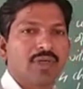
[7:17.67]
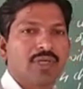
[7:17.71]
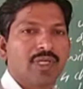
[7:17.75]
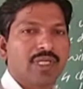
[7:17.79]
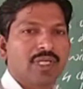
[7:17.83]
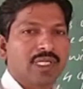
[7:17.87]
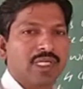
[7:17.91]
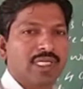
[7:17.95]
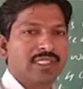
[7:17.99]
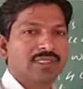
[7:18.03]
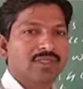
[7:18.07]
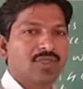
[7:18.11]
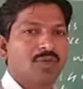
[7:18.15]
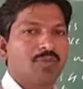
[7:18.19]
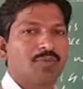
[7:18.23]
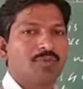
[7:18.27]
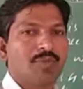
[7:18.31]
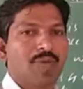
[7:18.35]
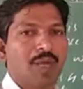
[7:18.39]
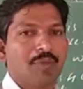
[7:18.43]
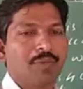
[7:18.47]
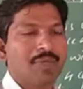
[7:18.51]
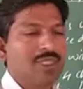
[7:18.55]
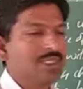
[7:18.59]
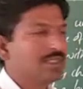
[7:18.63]
In case of
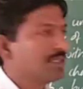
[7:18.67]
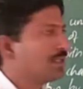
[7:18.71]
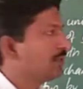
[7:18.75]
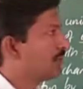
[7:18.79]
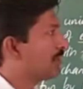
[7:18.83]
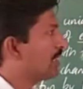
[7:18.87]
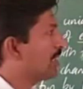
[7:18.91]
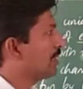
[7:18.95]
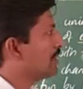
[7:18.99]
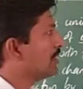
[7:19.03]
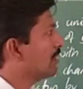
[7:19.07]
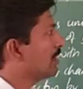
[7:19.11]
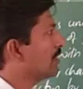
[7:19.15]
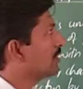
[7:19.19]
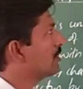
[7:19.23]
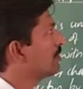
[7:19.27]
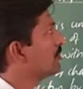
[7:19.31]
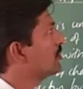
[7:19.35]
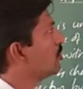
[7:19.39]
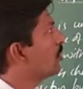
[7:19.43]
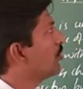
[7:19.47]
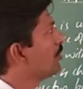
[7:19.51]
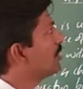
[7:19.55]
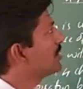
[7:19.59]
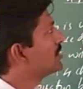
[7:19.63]
mammals, you can
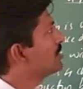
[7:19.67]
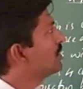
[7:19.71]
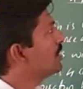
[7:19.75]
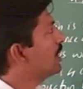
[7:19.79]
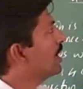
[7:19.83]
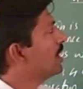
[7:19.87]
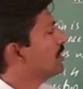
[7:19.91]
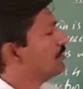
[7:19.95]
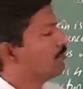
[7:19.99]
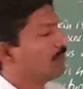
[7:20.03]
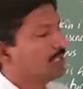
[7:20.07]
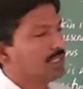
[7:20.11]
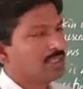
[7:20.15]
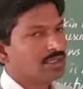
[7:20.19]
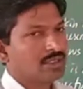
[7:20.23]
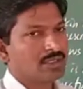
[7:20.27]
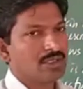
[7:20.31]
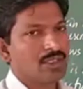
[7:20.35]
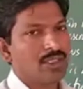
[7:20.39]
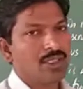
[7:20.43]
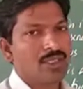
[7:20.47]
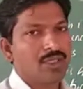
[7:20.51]
take domestic animals,